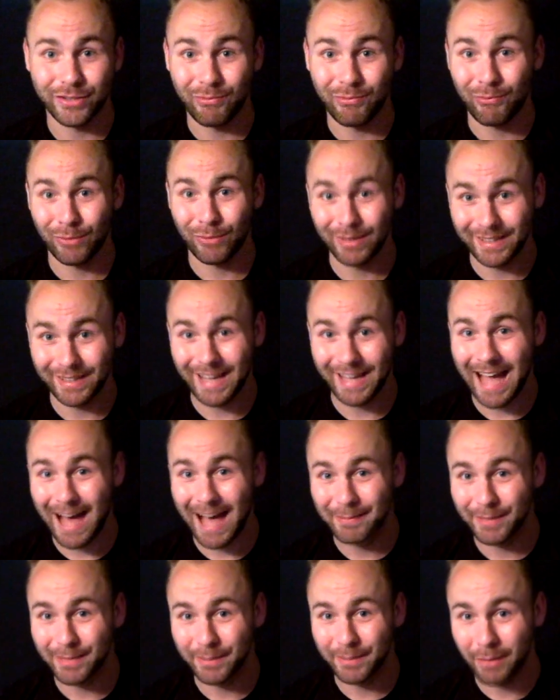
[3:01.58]
really
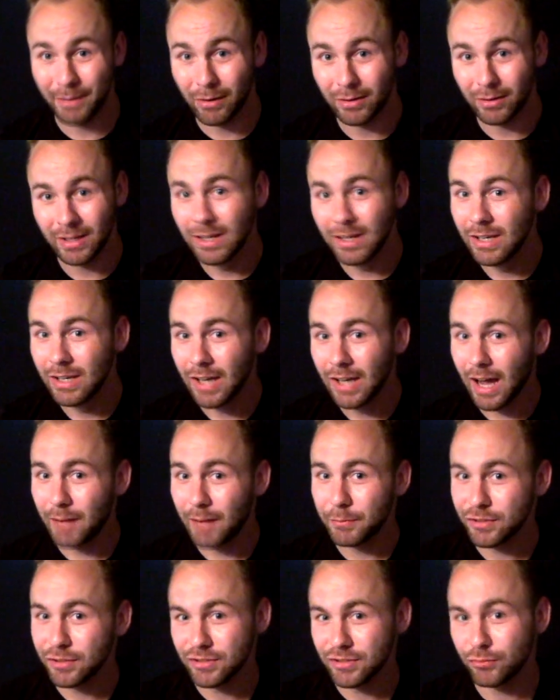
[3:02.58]
happy about.
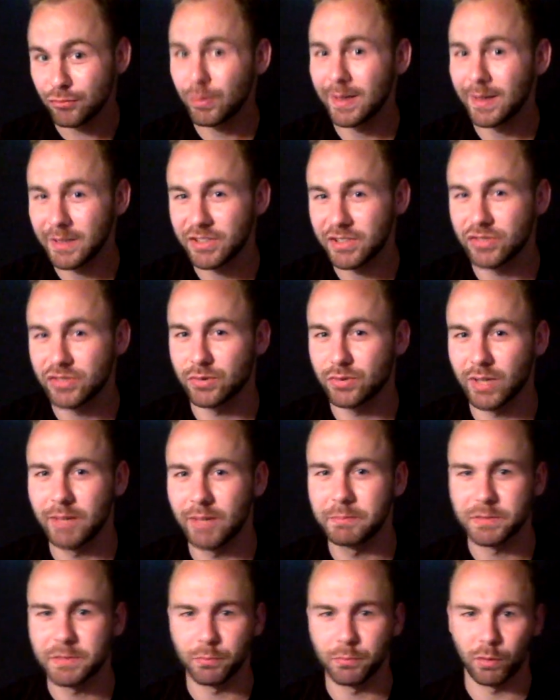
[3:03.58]
I'm mostly writing
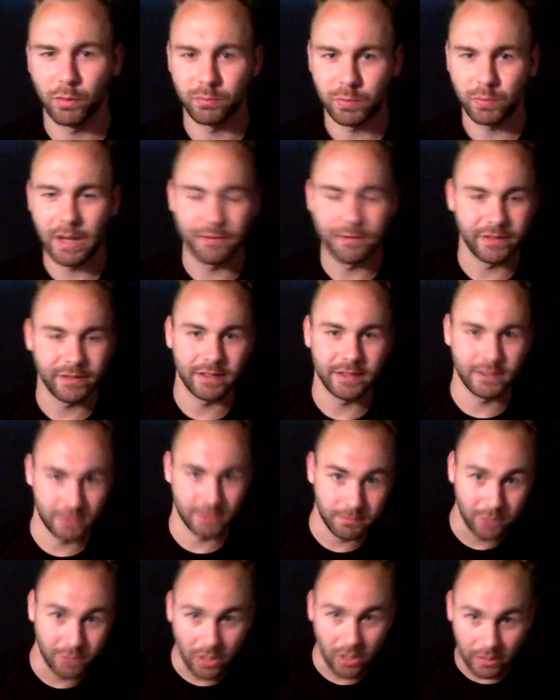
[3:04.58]
scripts, more private things
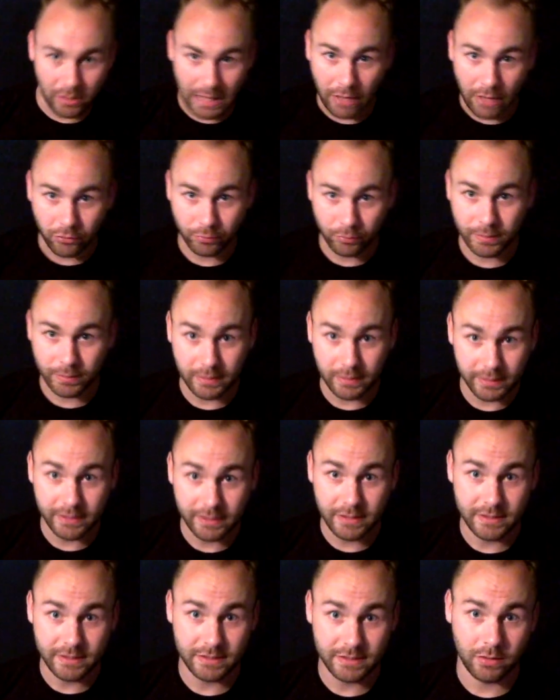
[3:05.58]
I'm not allowed to
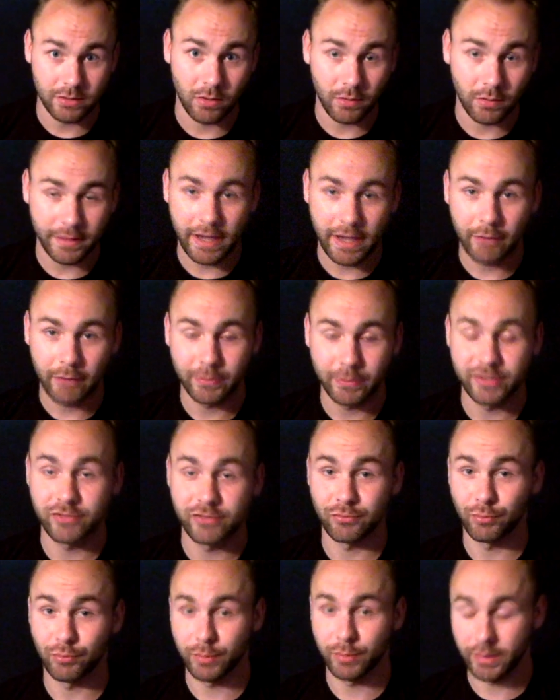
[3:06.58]
release and all that, which
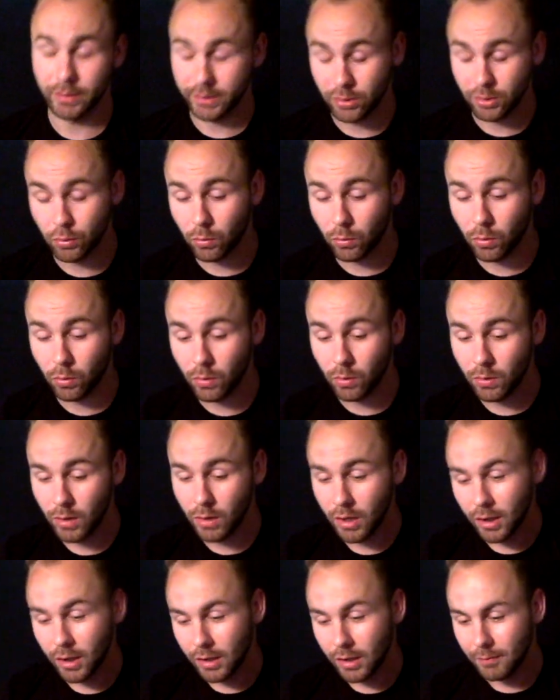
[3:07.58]
is really cool.
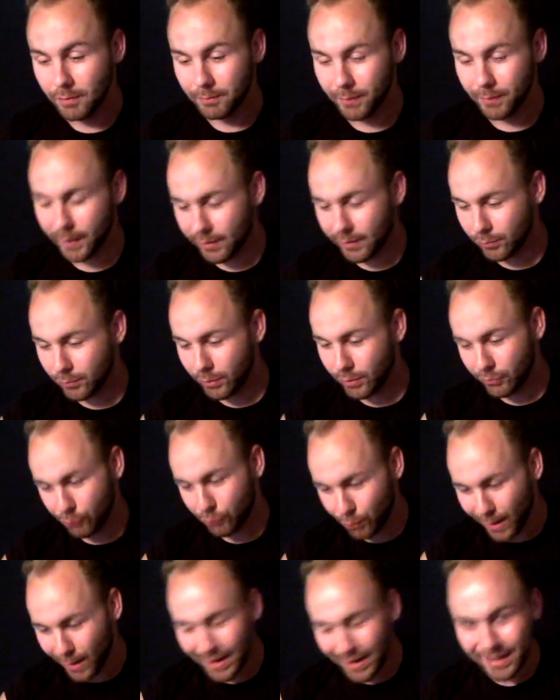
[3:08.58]
But with
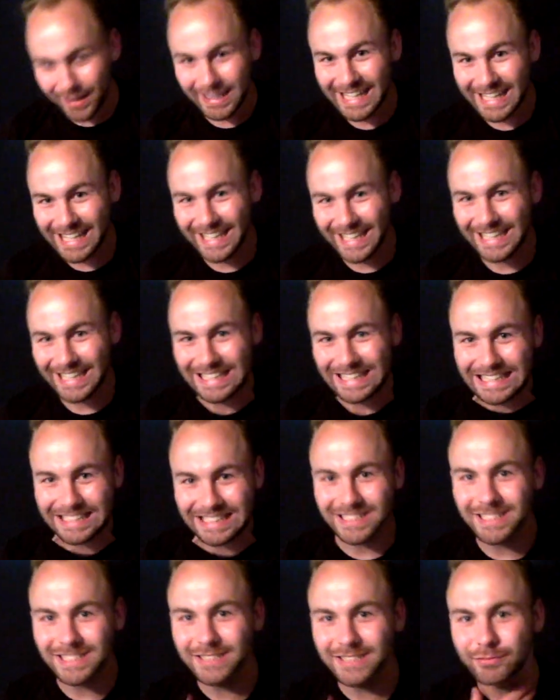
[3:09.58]
writing, it
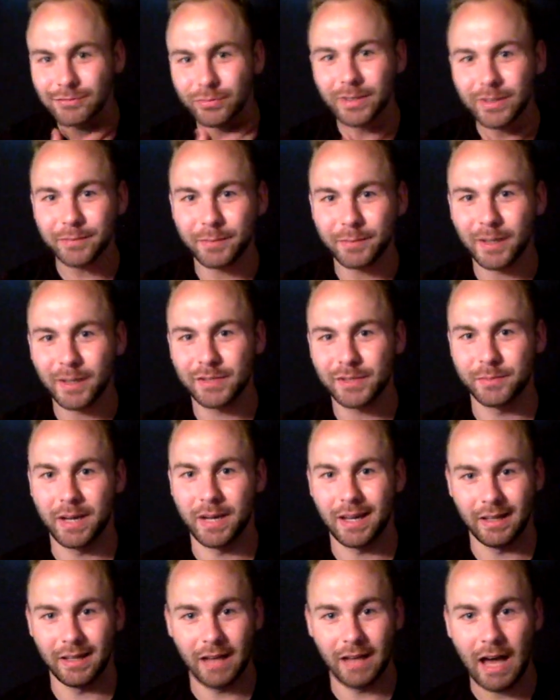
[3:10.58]
really bugs me.
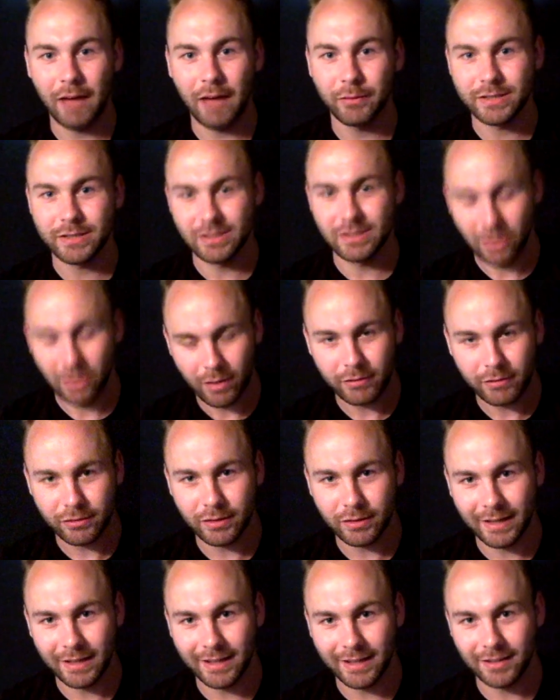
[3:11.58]
I was not a
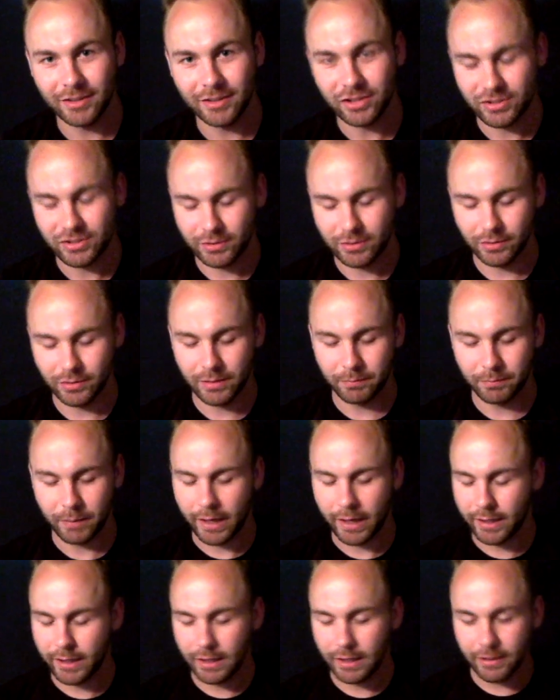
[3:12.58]
good English student,
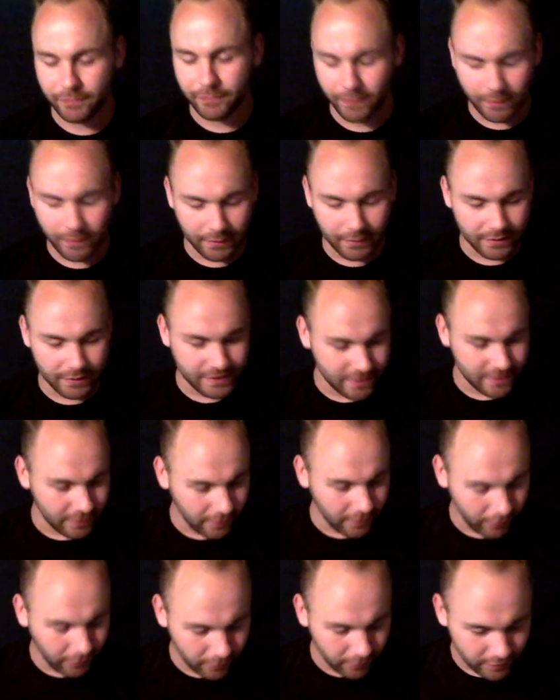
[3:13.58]
but if the
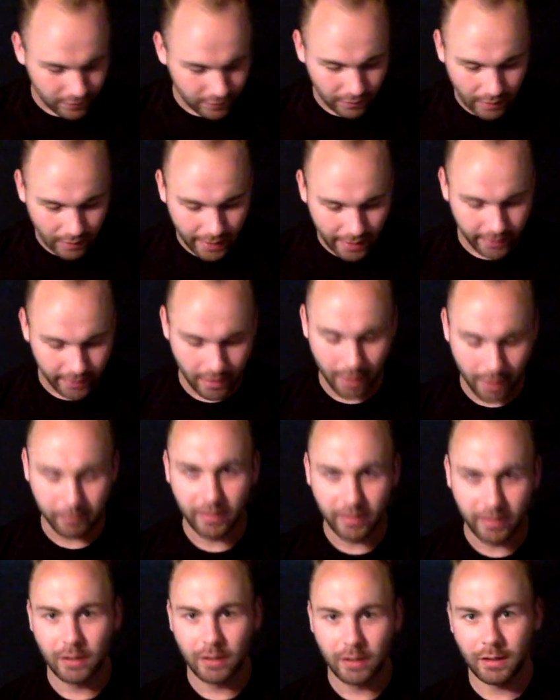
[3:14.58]
scenarios line up,
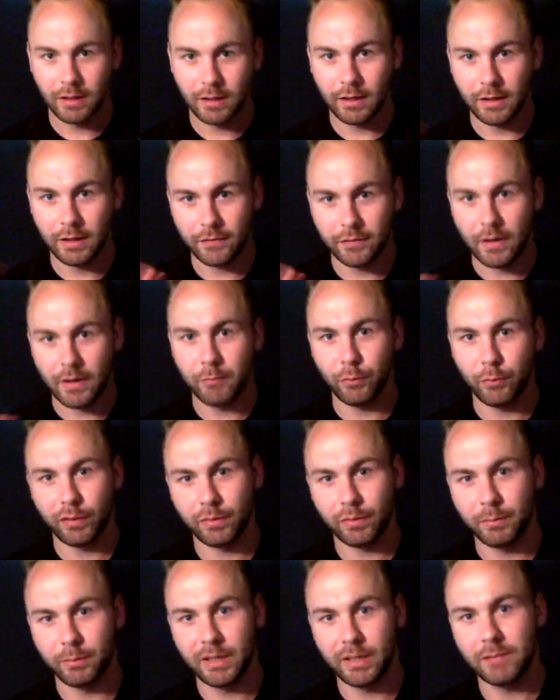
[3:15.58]
if I'm
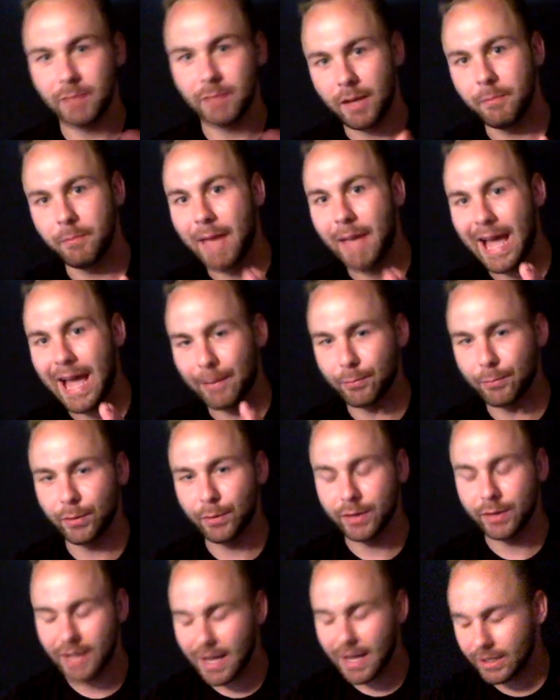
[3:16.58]
with me and my
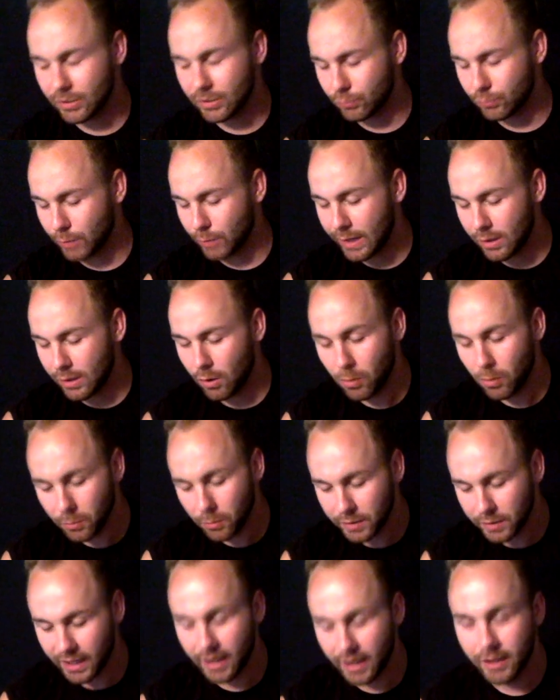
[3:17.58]
MacBook, I could write all
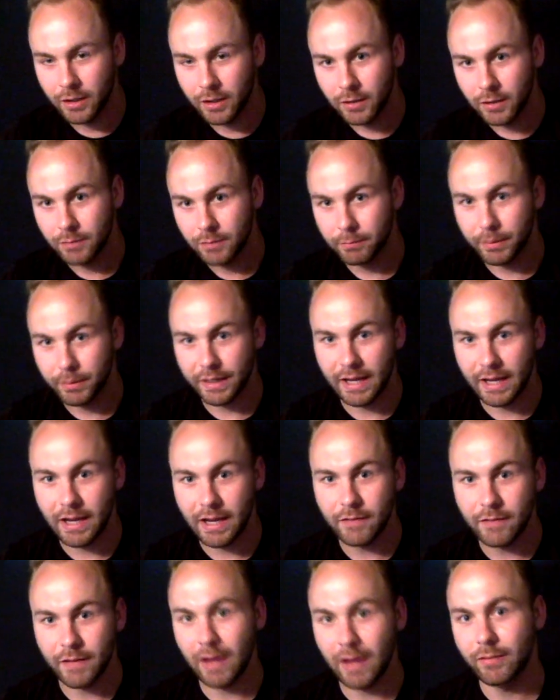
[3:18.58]
day. But
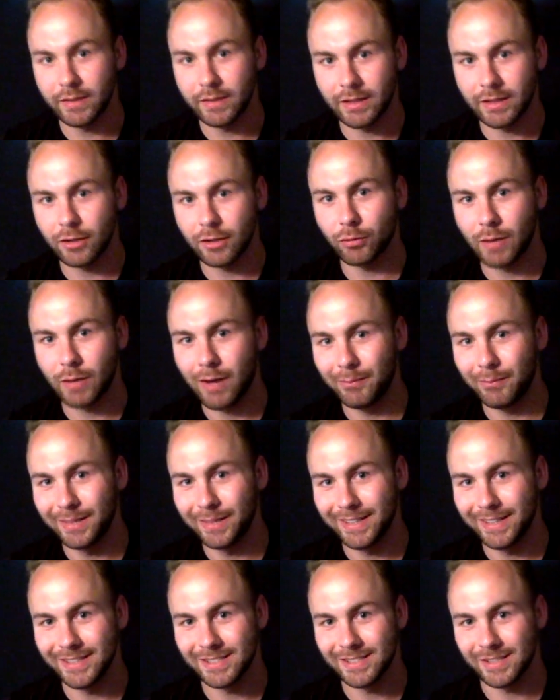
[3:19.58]
if everything around
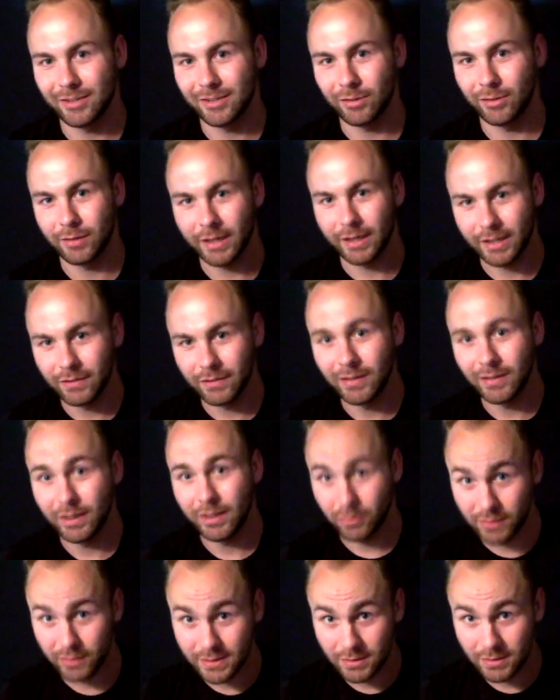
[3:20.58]
me is there, like if I
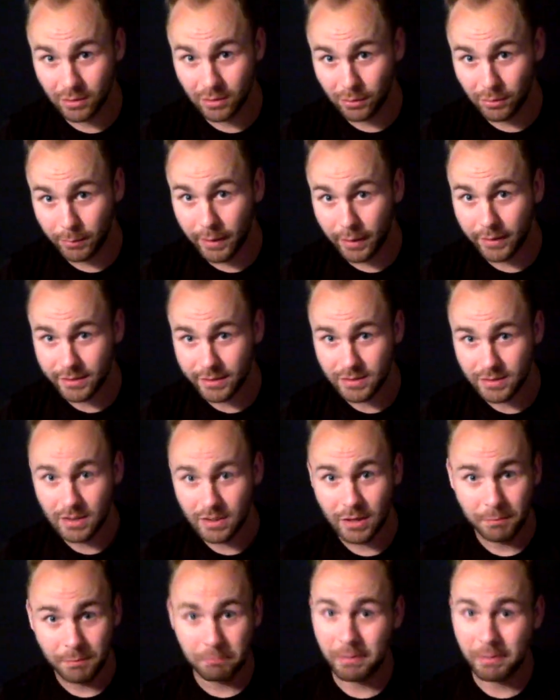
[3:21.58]
go to Starbucks,
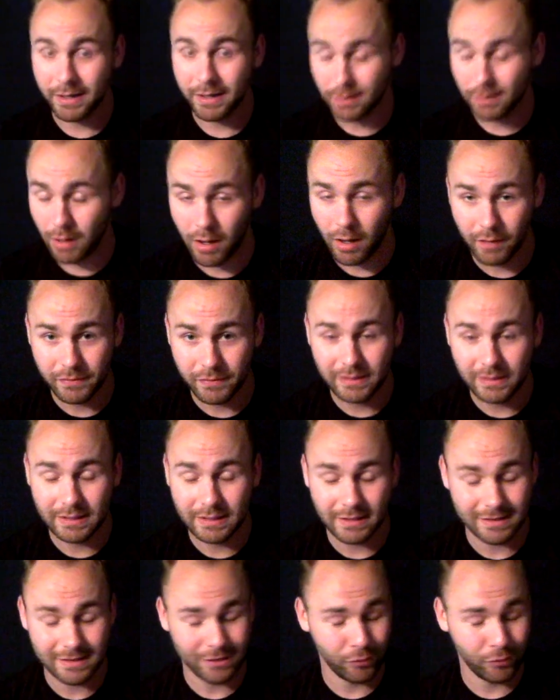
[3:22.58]
my coffee
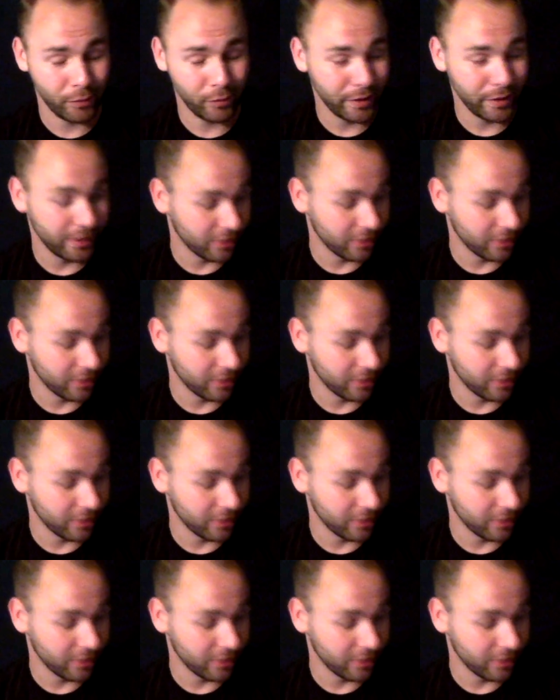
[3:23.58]
tastes great,